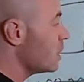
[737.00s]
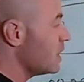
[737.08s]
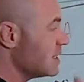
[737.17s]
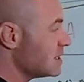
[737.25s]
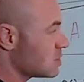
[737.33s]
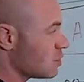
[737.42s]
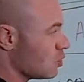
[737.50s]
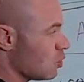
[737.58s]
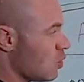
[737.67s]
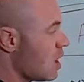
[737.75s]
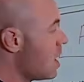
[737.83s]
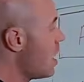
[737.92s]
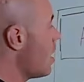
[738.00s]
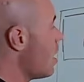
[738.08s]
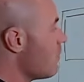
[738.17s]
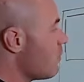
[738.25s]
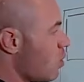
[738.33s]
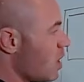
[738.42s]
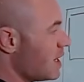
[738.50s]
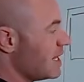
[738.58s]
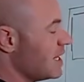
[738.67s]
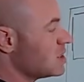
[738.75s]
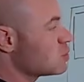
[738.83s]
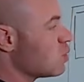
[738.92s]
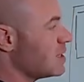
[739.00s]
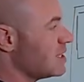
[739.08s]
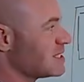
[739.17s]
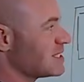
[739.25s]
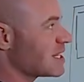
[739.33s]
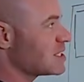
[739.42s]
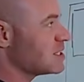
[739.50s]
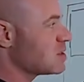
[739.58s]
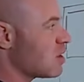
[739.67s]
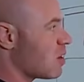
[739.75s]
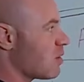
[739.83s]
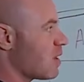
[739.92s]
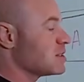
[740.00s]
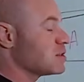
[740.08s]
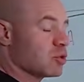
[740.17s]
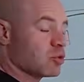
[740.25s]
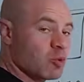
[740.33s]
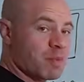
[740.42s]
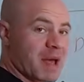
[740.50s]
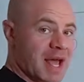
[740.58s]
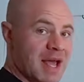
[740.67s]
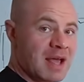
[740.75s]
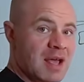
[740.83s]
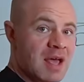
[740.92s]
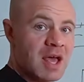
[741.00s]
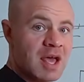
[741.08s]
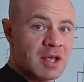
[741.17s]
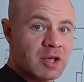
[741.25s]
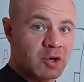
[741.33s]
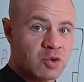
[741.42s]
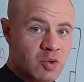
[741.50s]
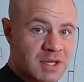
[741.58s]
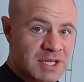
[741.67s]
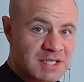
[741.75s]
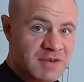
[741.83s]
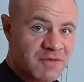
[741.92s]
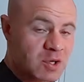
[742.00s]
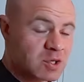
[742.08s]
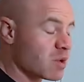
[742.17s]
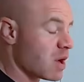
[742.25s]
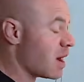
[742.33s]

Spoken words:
breeze through of what each one of these sections are, all right? So group A, you're doing this the first